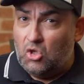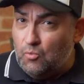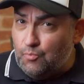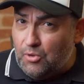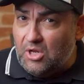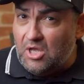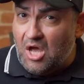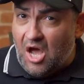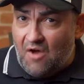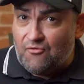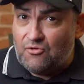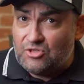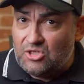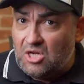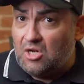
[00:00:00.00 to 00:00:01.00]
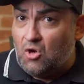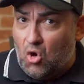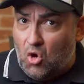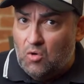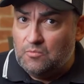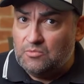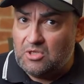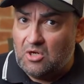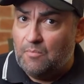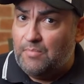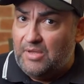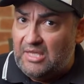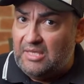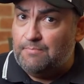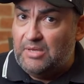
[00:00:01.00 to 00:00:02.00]
you putting offers in on homes that are
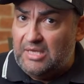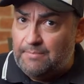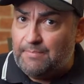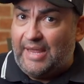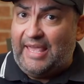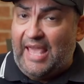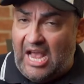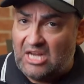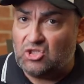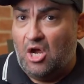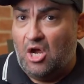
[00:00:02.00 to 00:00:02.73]
being beat by cash